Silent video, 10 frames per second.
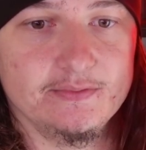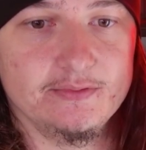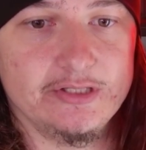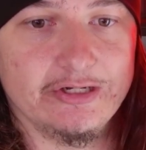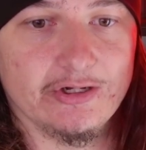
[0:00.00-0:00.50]

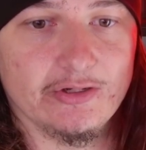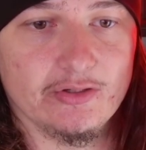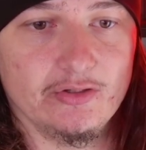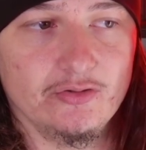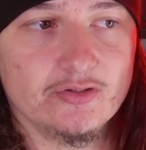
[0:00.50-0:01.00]

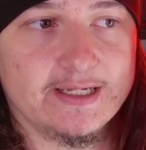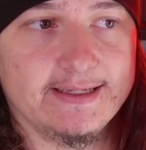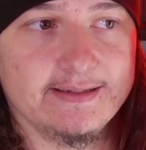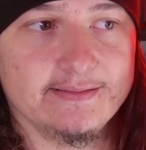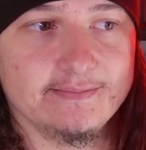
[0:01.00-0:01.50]

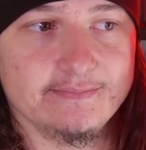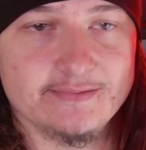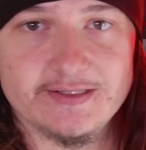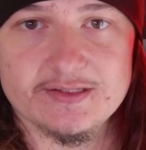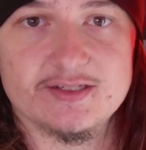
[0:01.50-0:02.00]

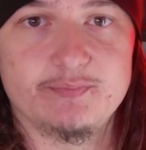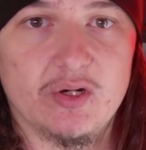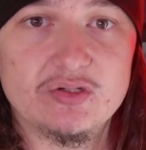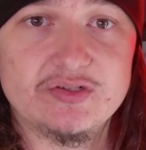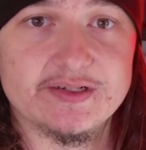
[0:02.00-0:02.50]
looking
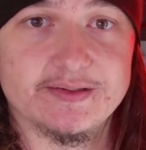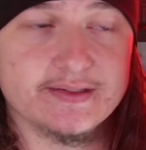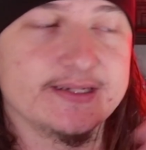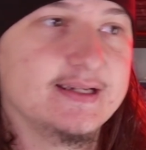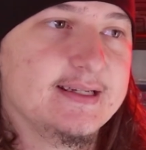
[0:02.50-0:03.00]

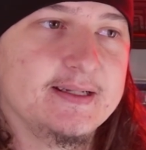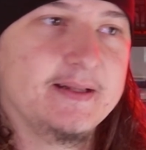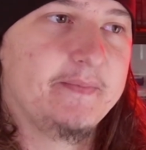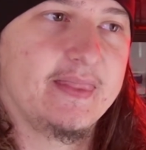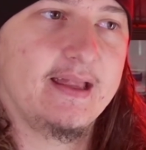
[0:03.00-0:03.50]
despondent,
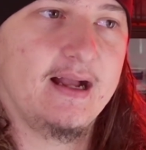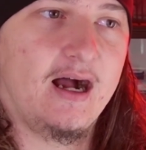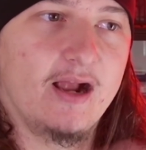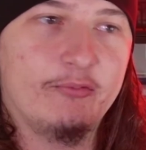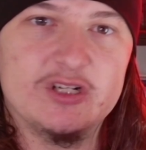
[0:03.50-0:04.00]

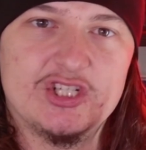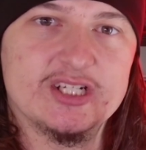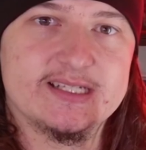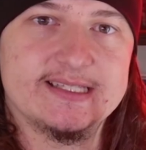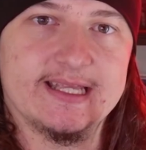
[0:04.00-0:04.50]
I would
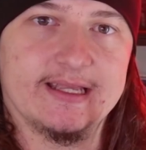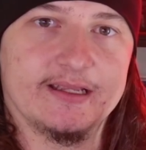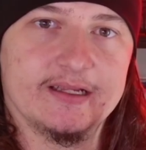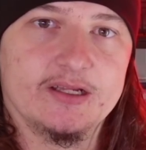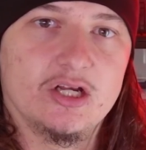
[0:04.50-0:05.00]
just
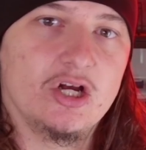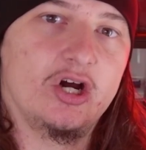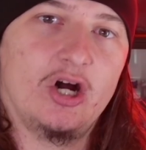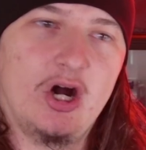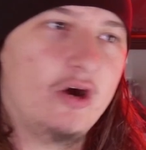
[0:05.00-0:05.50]
think,
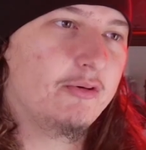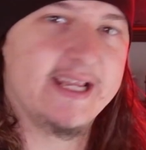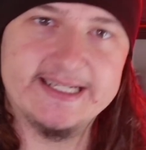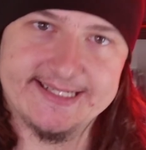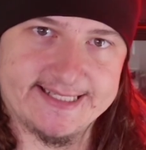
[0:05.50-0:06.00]
oh,
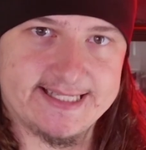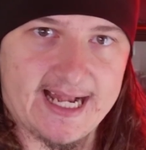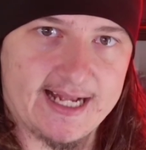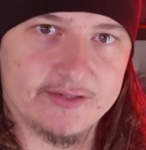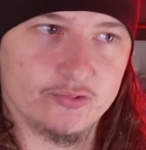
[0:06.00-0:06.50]
he's
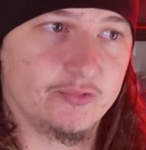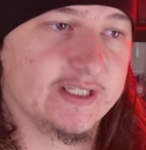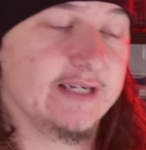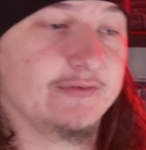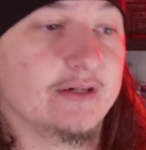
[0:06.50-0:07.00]
sad or
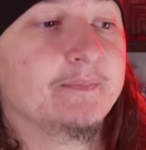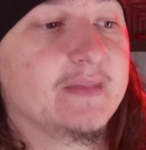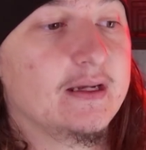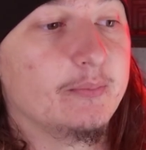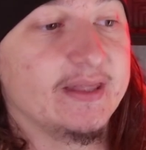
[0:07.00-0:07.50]
whatever.
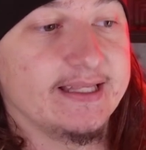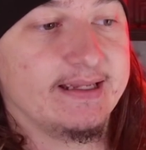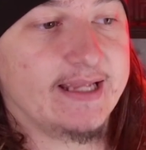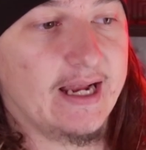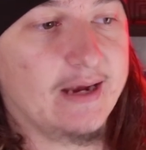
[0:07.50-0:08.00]
But the
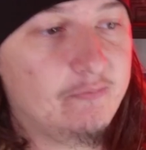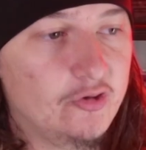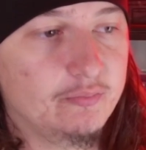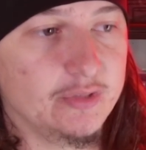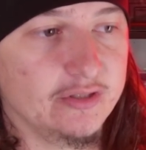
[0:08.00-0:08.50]

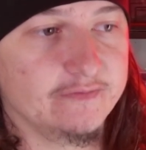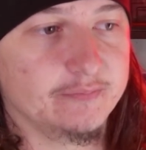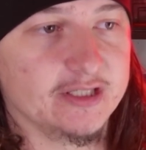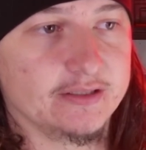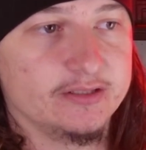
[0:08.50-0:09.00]
camera
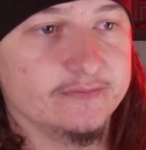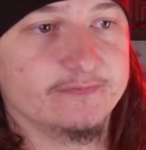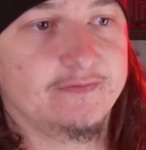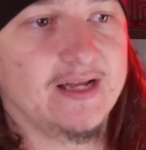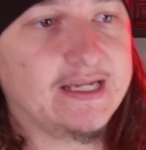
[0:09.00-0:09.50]
movement
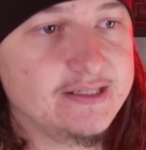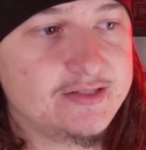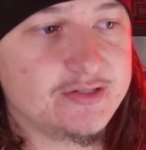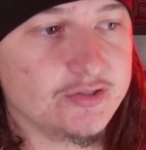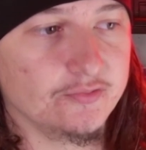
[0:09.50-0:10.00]

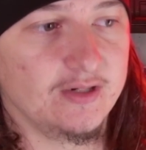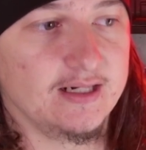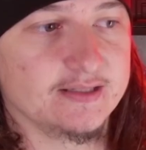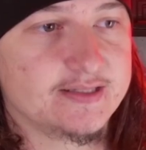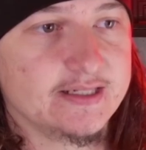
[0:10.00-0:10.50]
conveys to
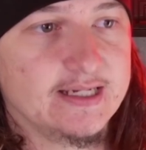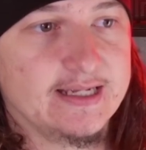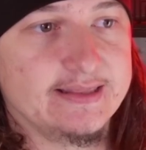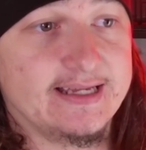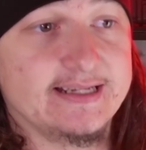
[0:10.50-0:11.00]
us
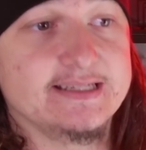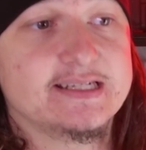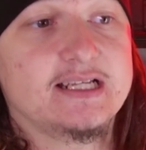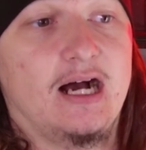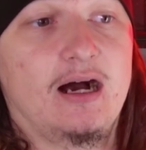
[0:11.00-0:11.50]
that
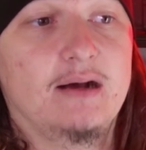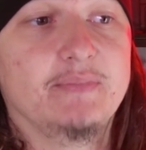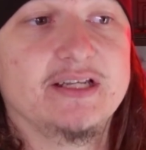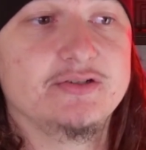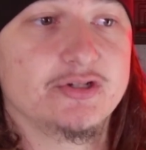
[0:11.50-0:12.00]
he's
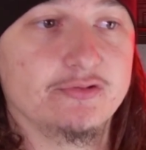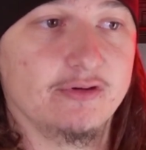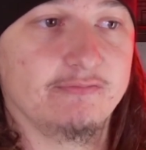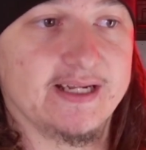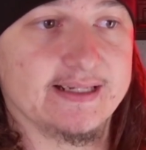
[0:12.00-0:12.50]
coming to
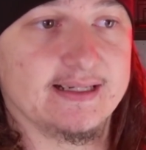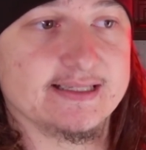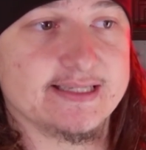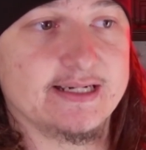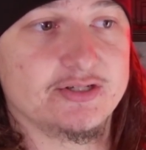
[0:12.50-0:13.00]
a
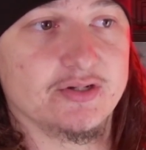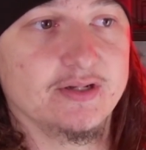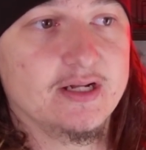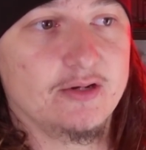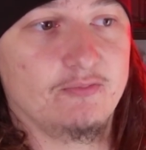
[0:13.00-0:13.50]
realization.
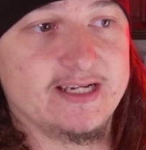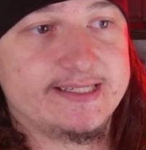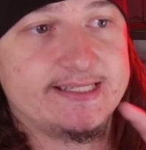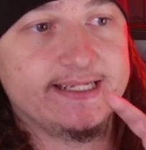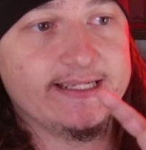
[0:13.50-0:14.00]
We
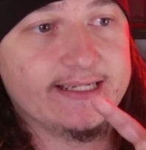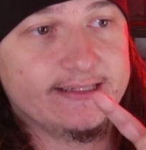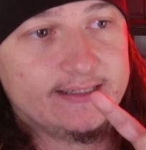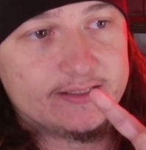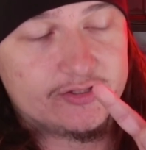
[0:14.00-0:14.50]
see
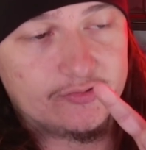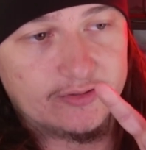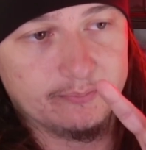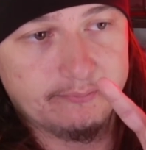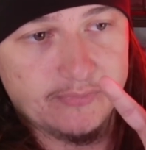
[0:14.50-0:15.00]
it
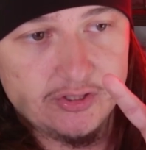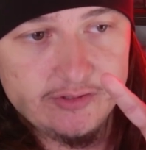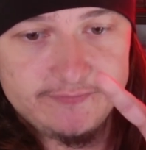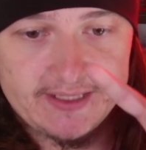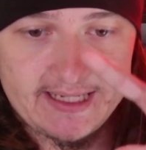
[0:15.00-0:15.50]
sort of
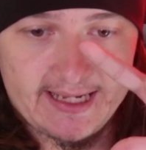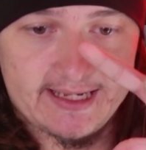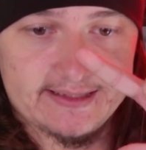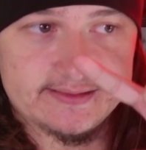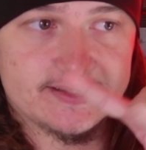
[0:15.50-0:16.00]
moving
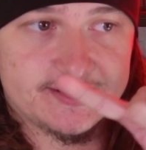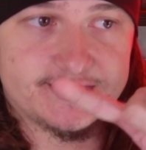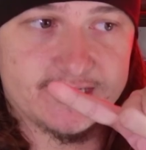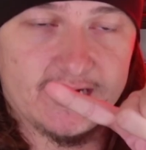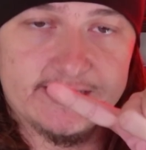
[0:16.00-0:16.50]
in,
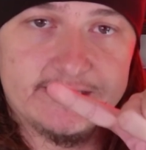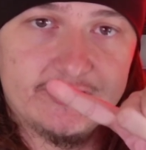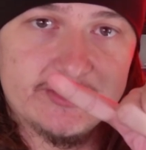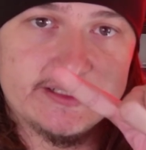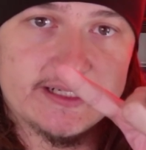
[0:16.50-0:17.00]
starting
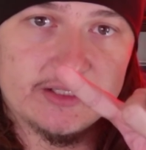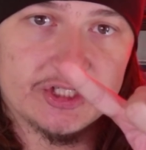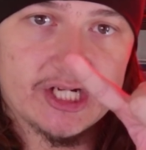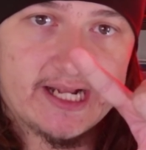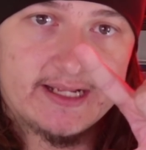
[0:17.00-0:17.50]
on a
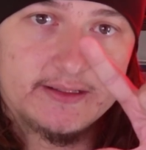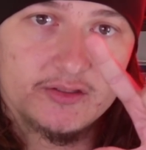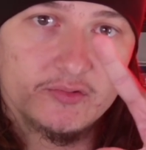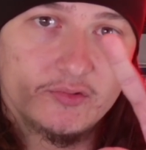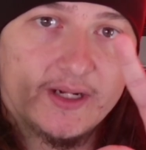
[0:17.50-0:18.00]
Dutch
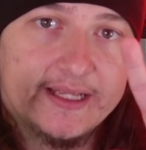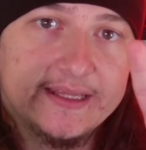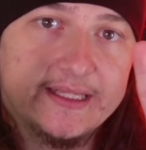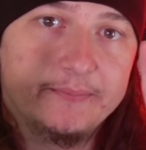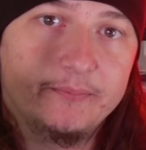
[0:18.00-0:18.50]
angle,
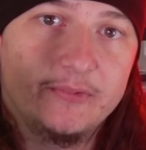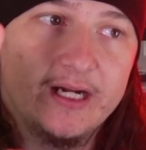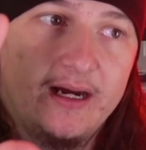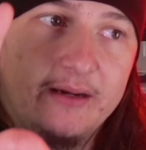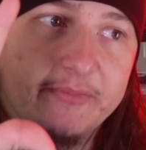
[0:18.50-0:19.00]
and then
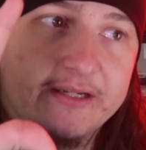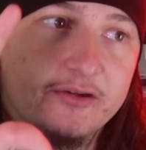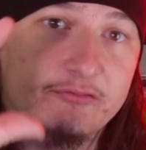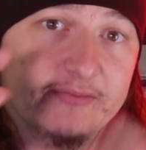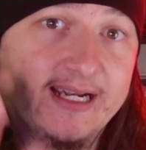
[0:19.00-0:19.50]
coming
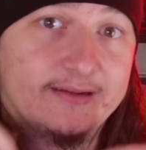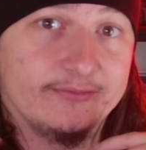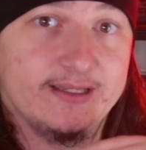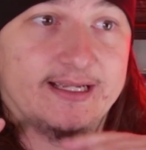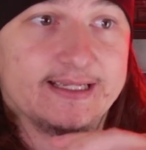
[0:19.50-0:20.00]

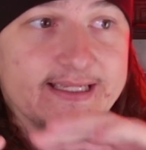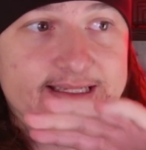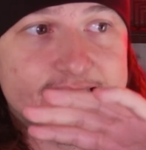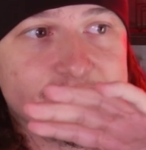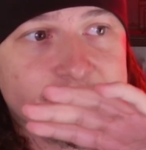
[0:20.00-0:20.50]
around like
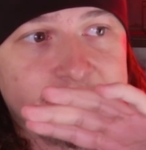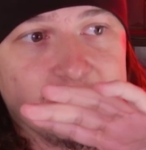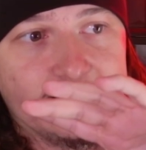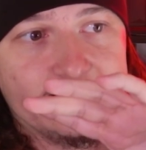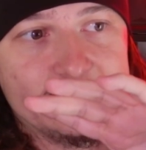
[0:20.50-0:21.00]
he's
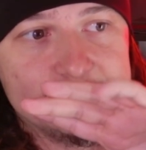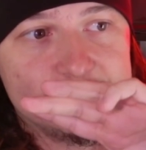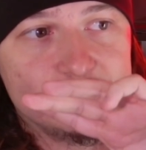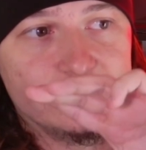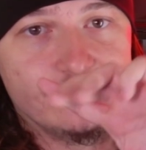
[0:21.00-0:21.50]

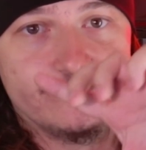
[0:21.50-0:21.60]
sort of